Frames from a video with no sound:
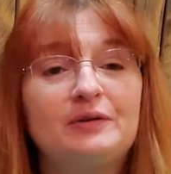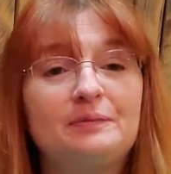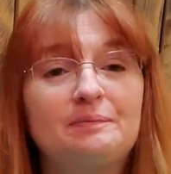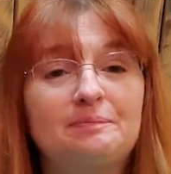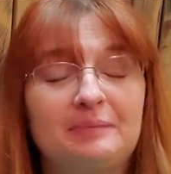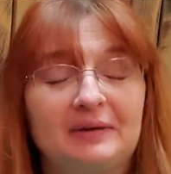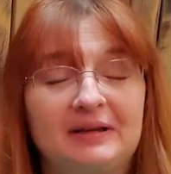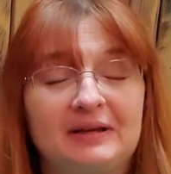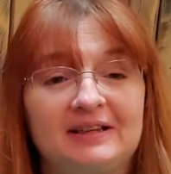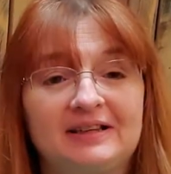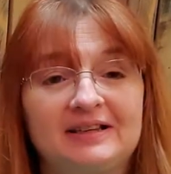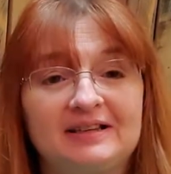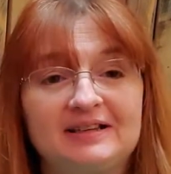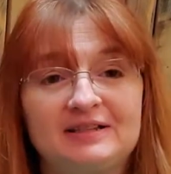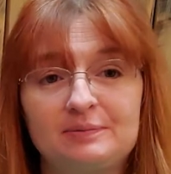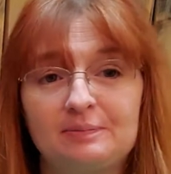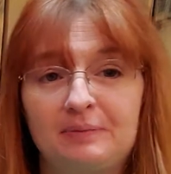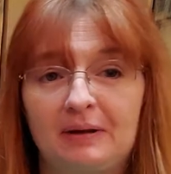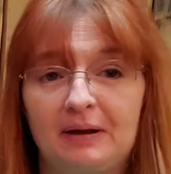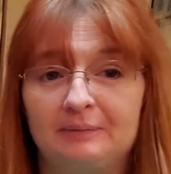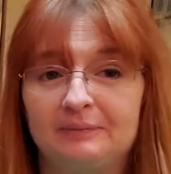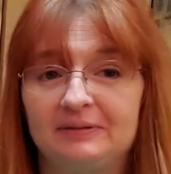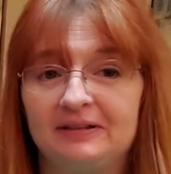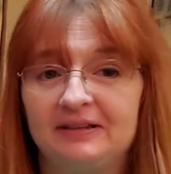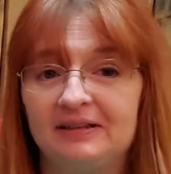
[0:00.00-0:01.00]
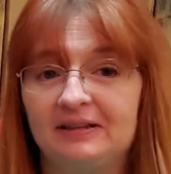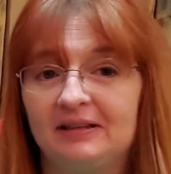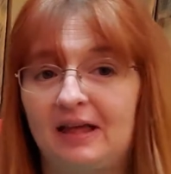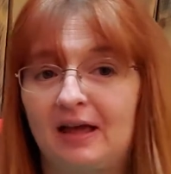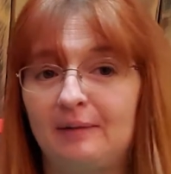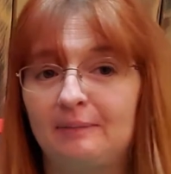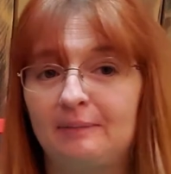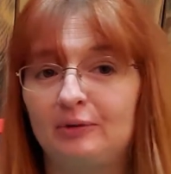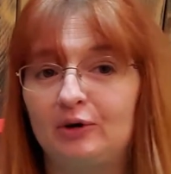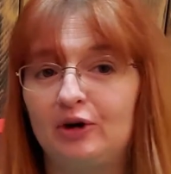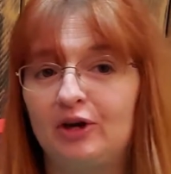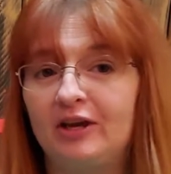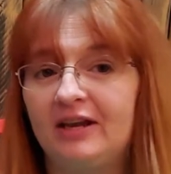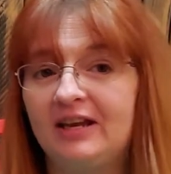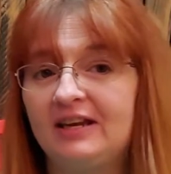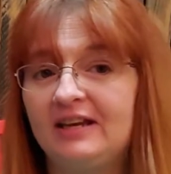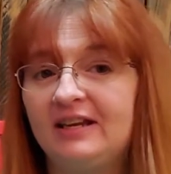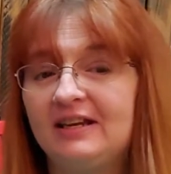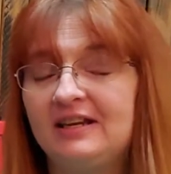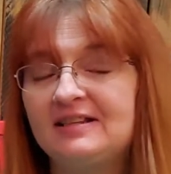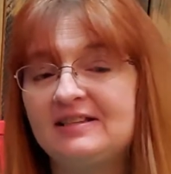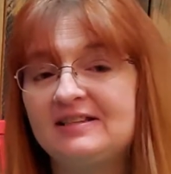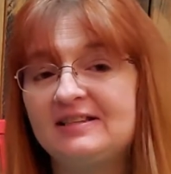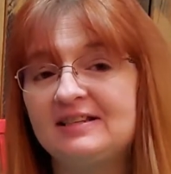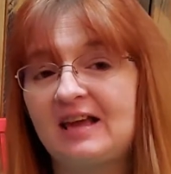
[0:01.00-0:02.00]
at Billings Public Library, and
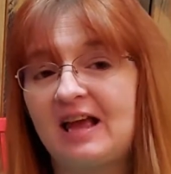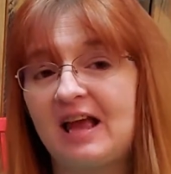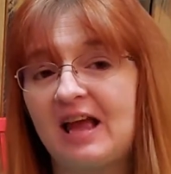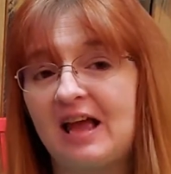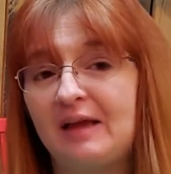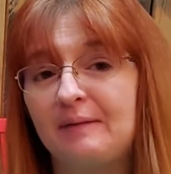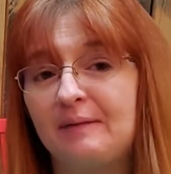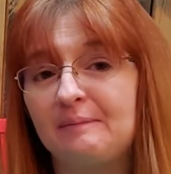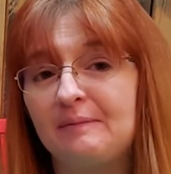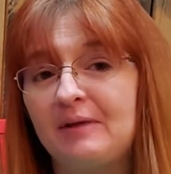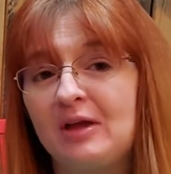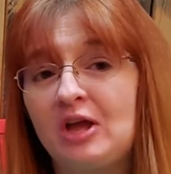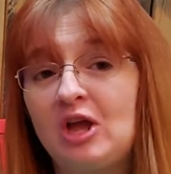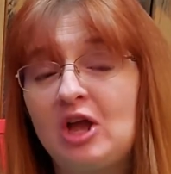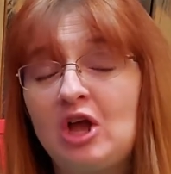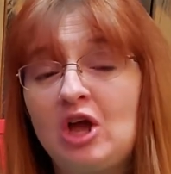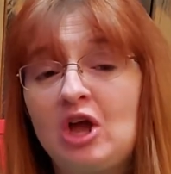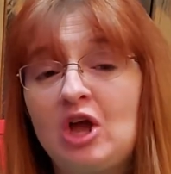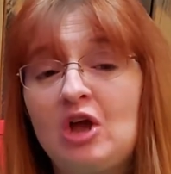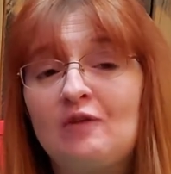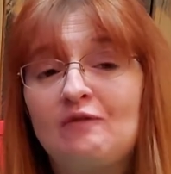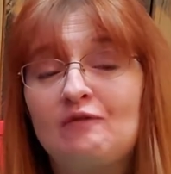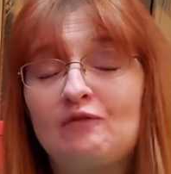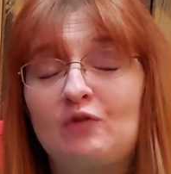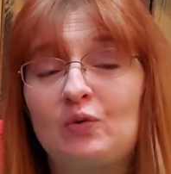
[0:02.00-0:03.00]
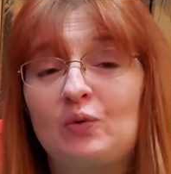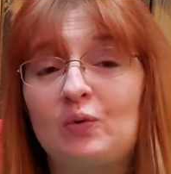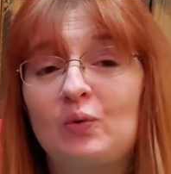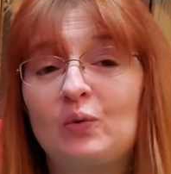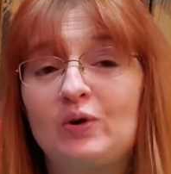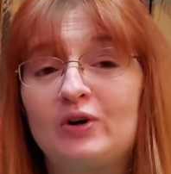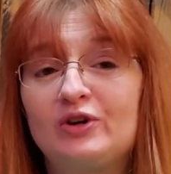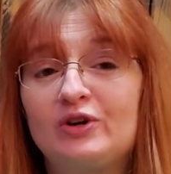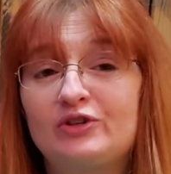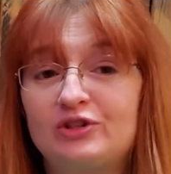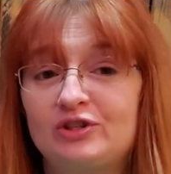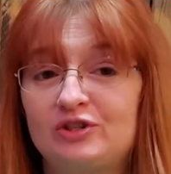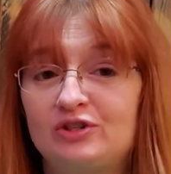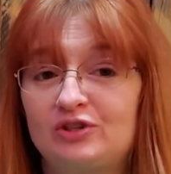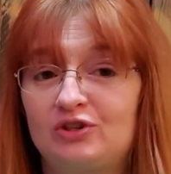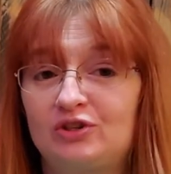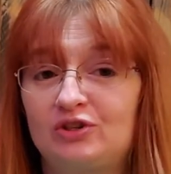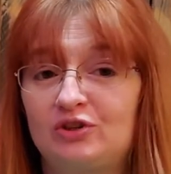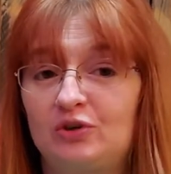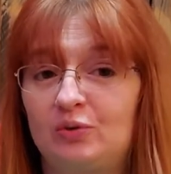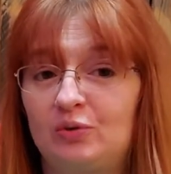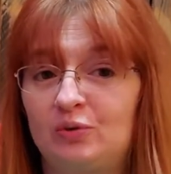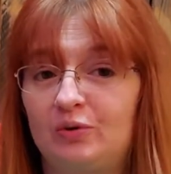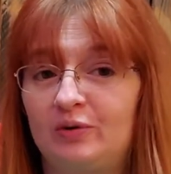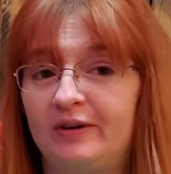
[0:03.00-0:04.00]
it is time for
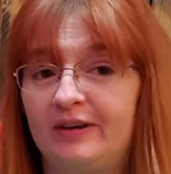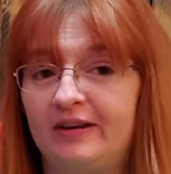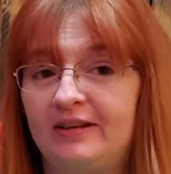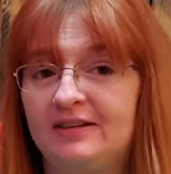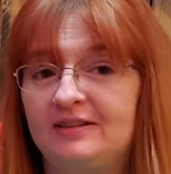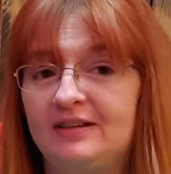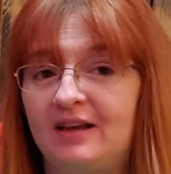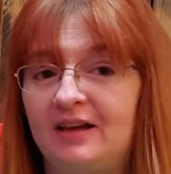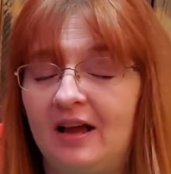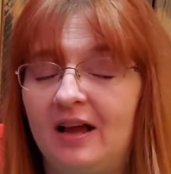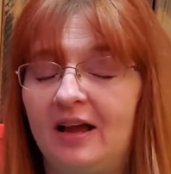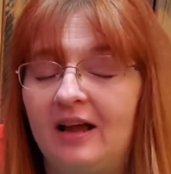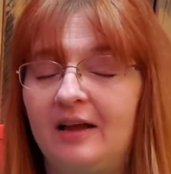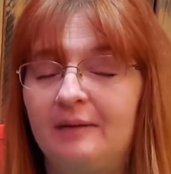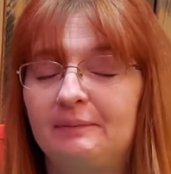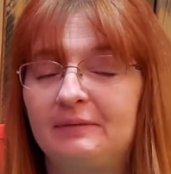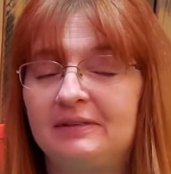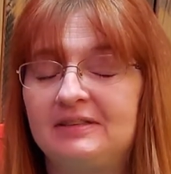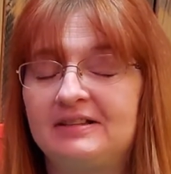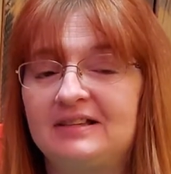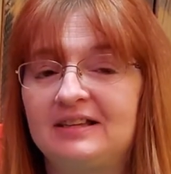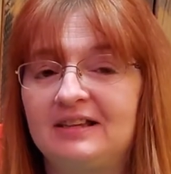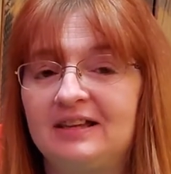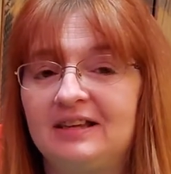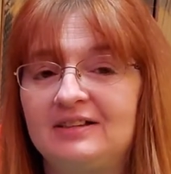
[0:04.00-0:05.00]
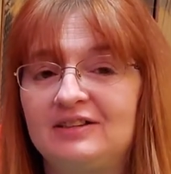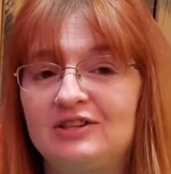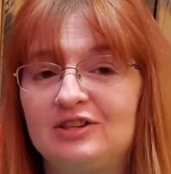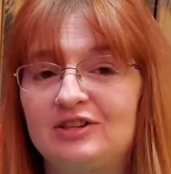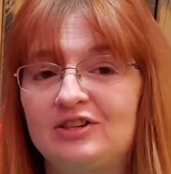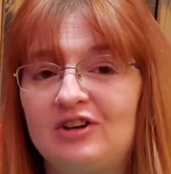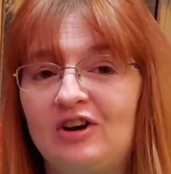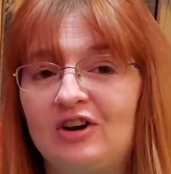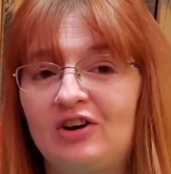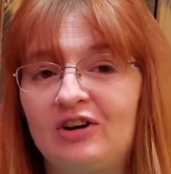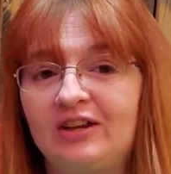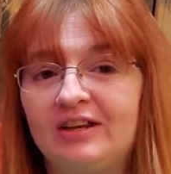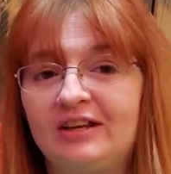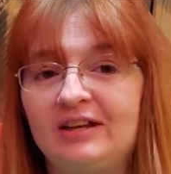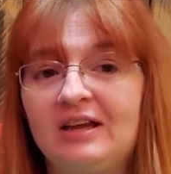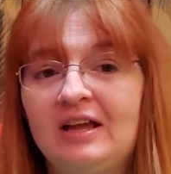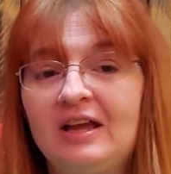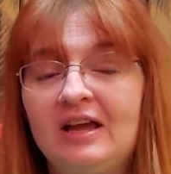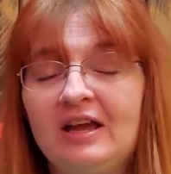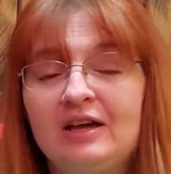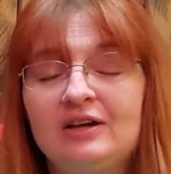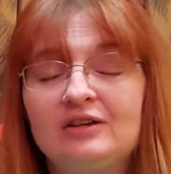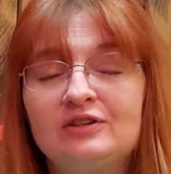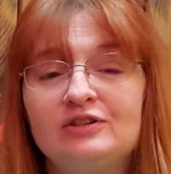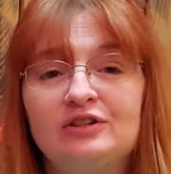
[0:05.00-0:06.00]
story time. Let's get started.
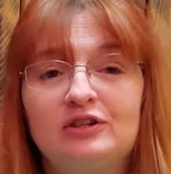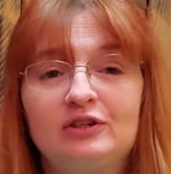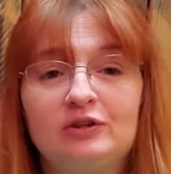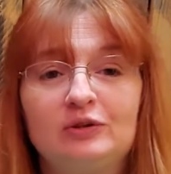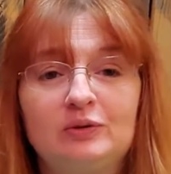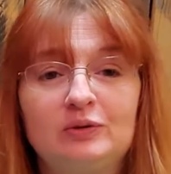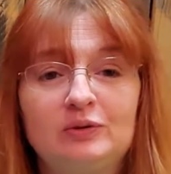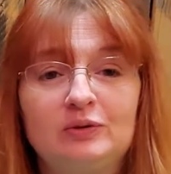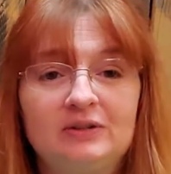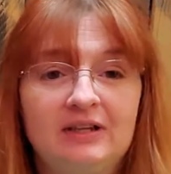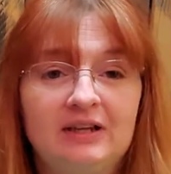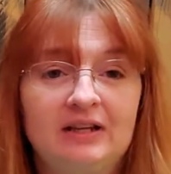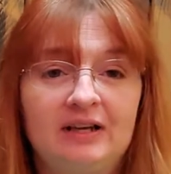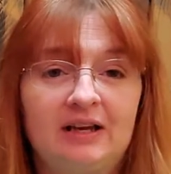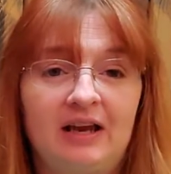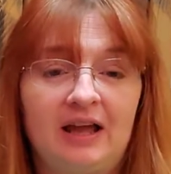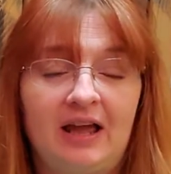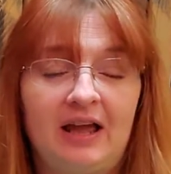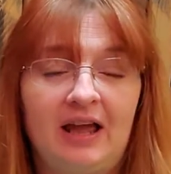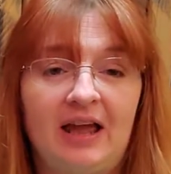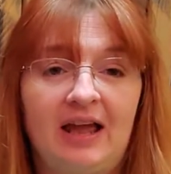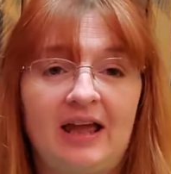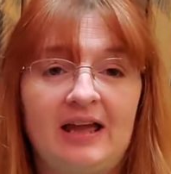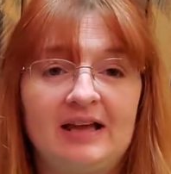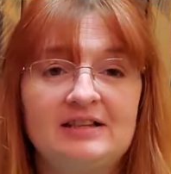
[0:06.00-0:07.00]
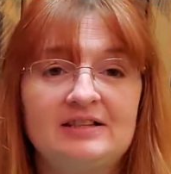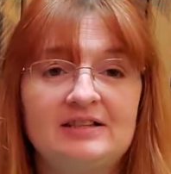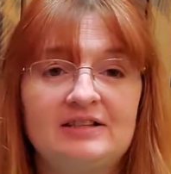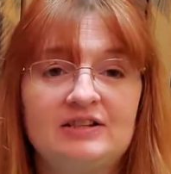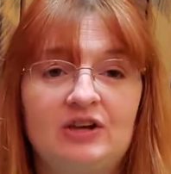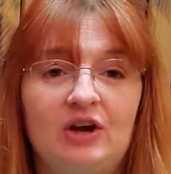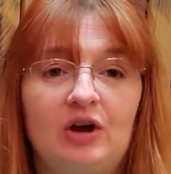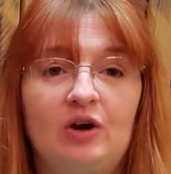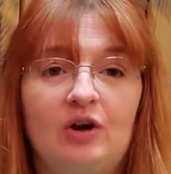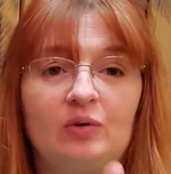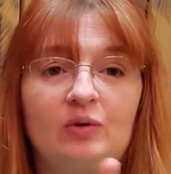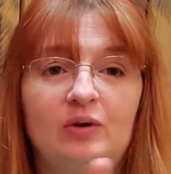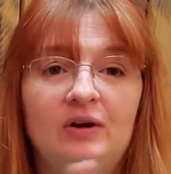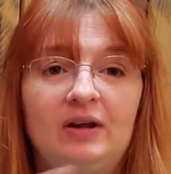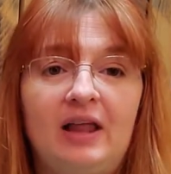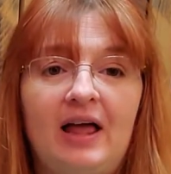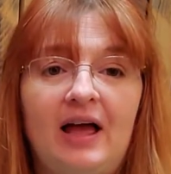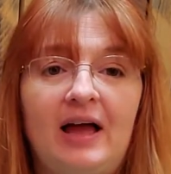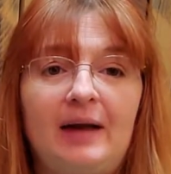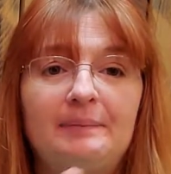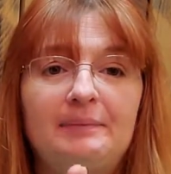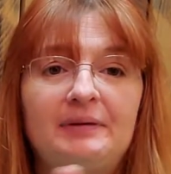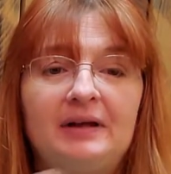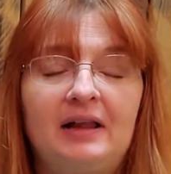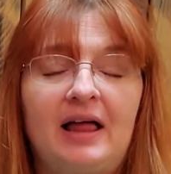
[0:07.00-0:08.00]
Two little hands go
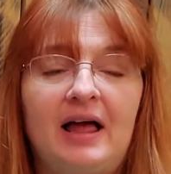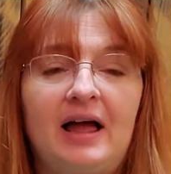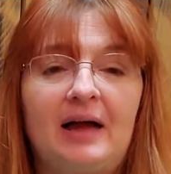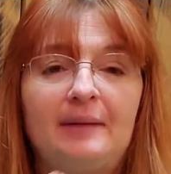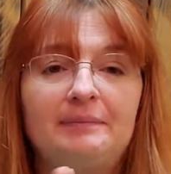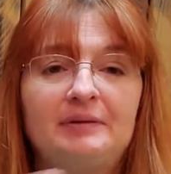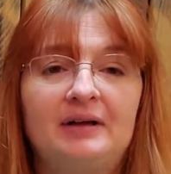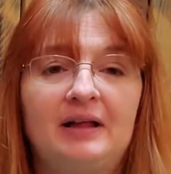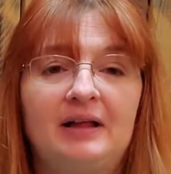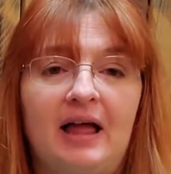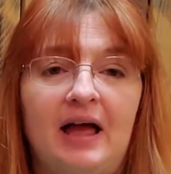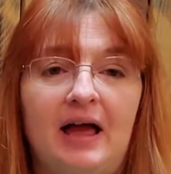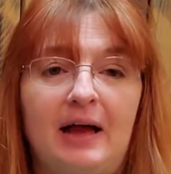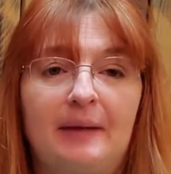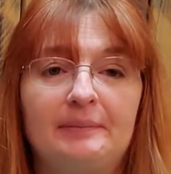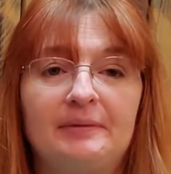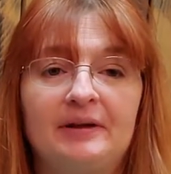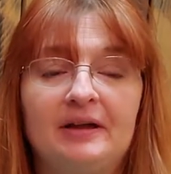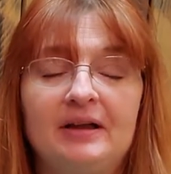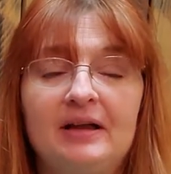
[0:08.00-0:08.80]
clap, clap, clap.